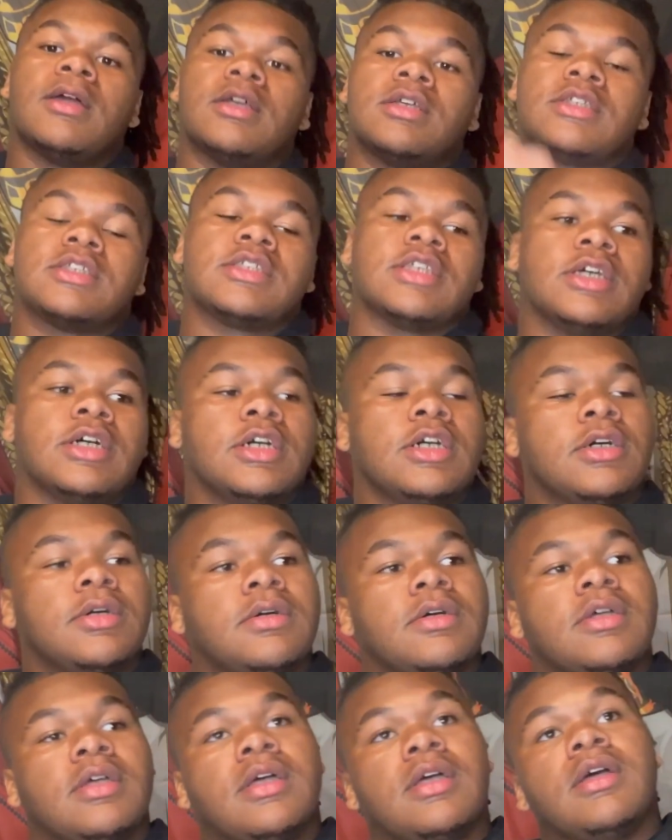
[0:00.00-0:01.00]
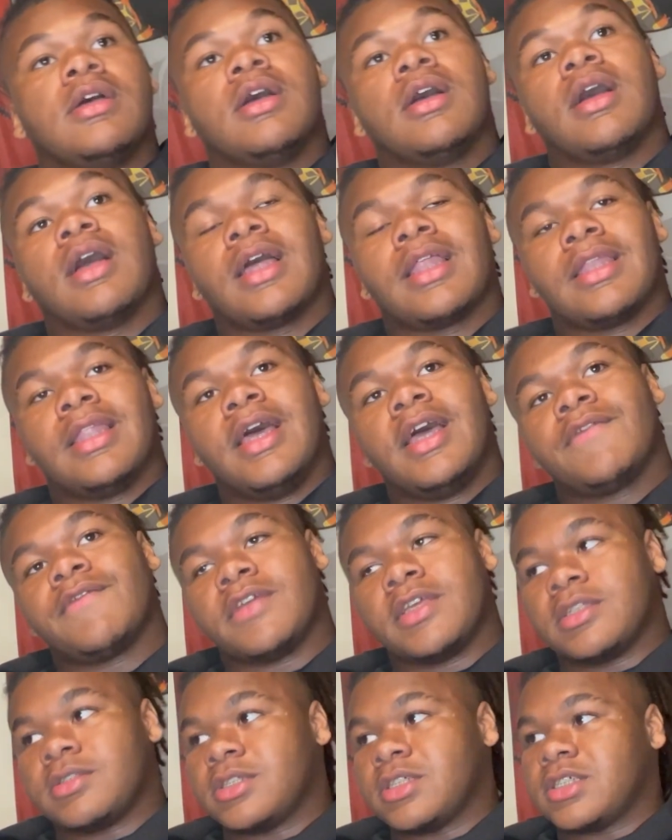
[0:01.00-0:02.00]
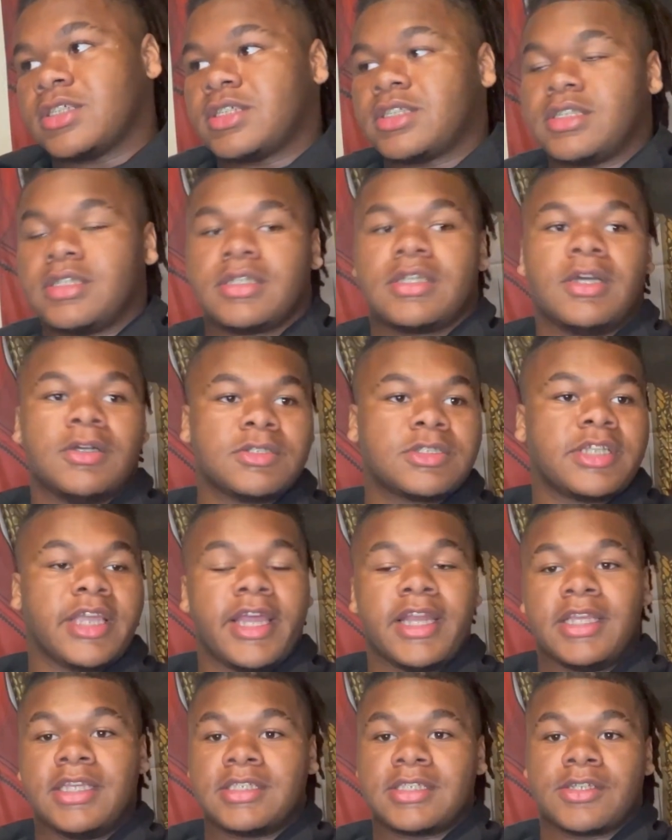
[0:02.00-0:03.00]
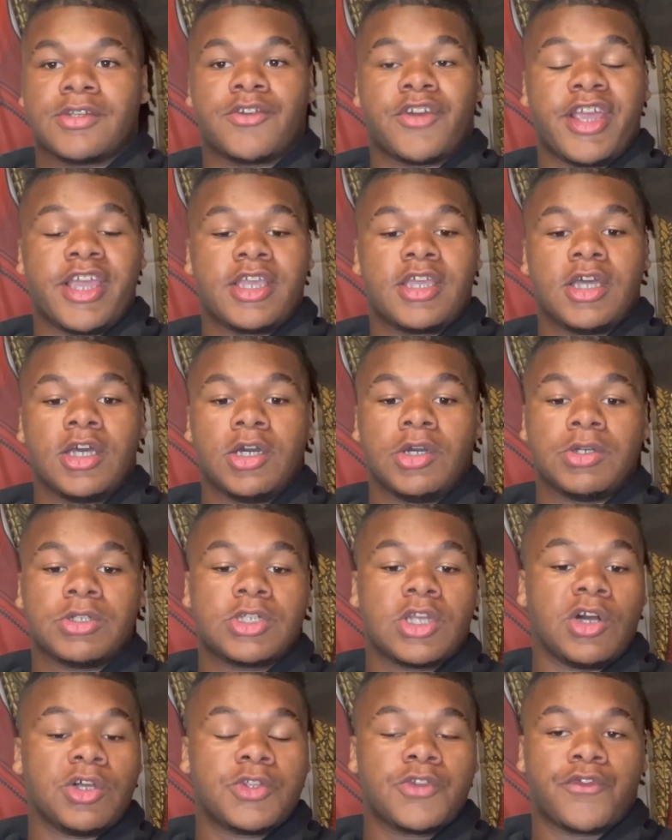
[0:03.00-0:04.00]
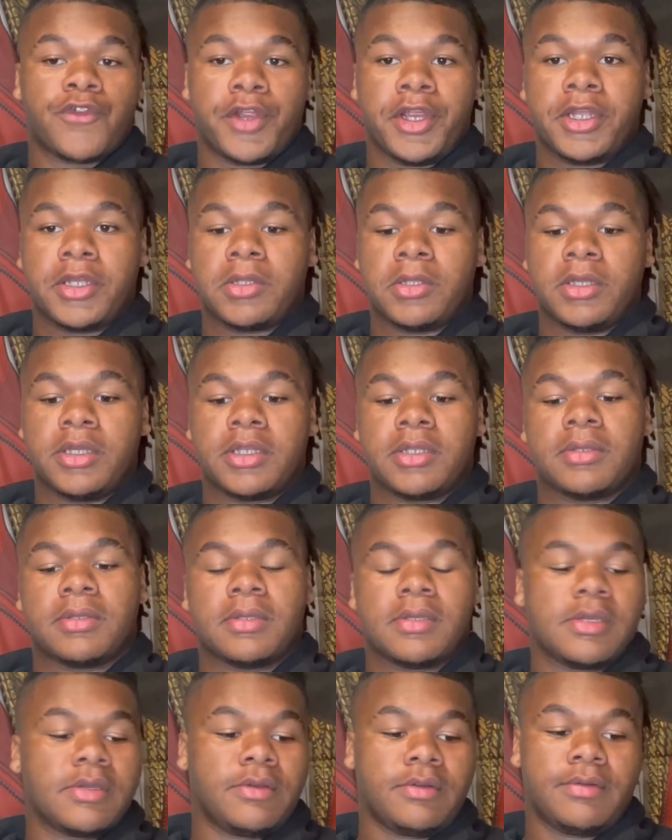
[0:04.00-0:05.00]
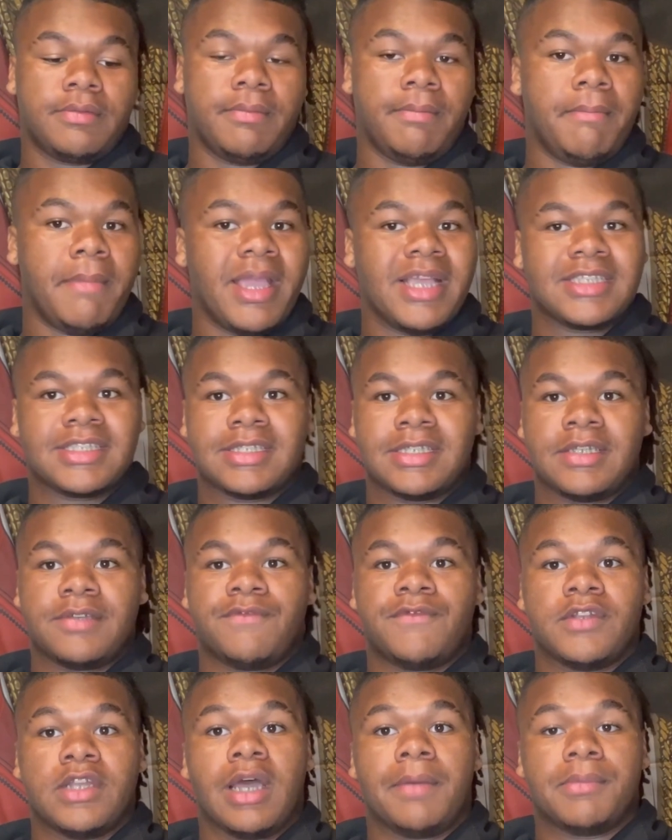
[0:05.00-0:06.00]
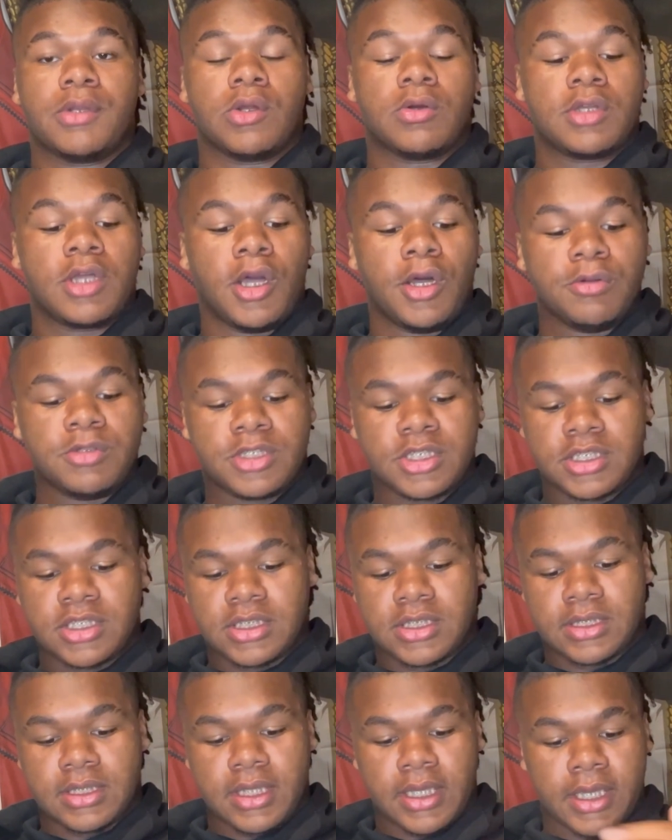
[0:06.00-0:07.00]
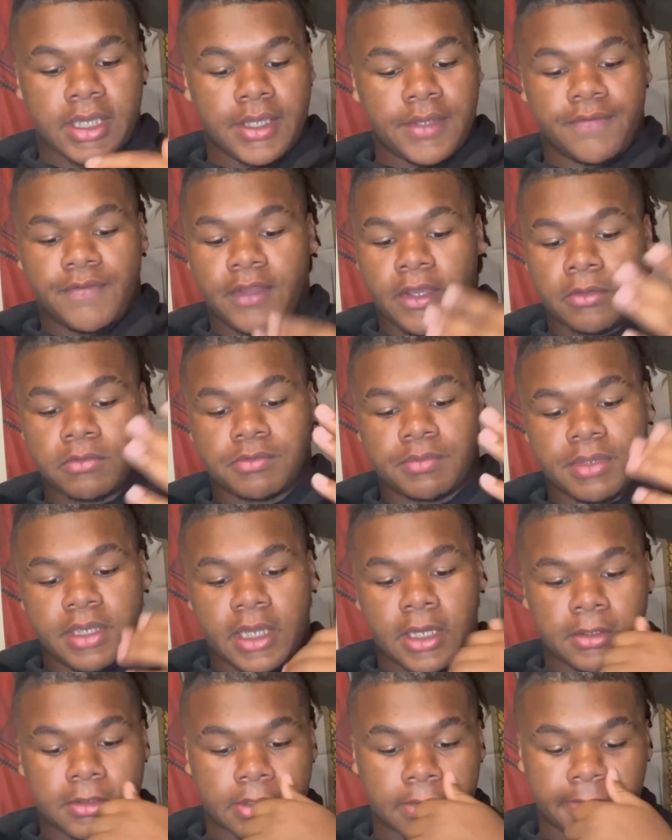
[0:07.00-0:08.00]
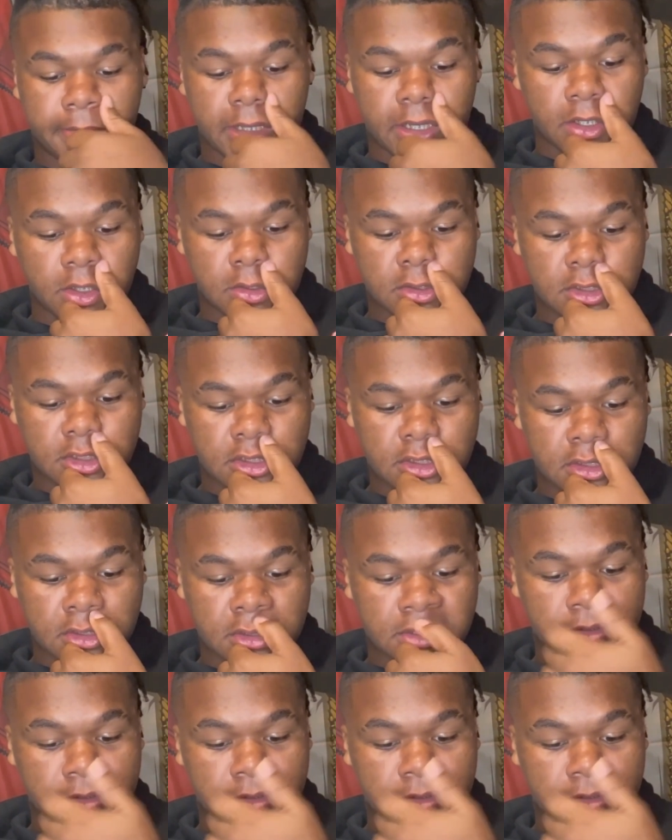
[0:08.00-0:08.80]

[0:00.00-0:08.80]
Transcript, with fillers: So I love it. Just Coach Teddy is a great coach. Coach Franklin, they're amazing, phenomenal coaches. They've helped me out the most.